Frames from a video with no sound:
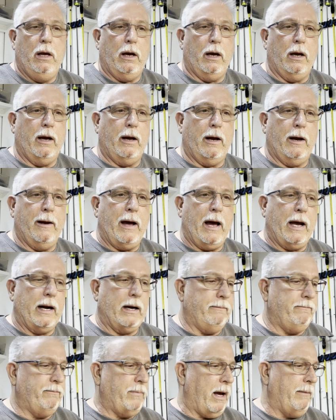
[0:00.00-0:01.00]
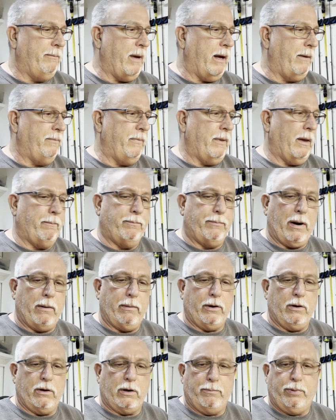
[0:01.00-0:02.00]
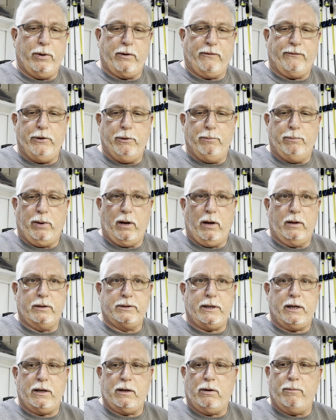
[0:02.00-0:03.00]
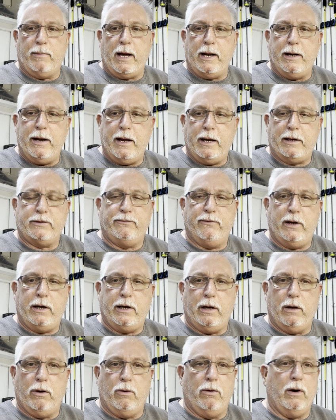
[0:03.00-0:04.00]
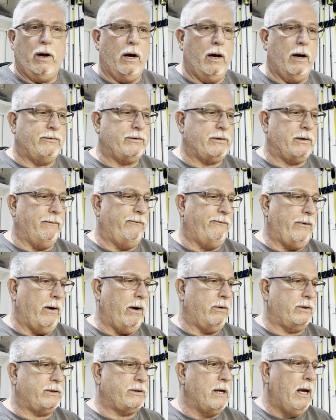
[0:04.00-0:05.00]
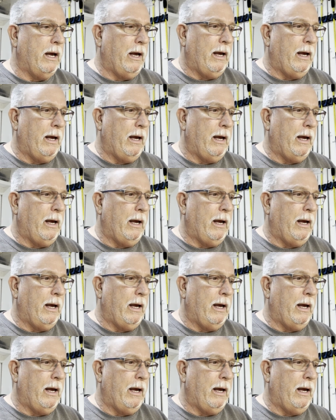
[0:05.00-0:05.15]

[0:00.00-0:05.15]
uh, I, am probably going to put a few plugs in on my next video of some folks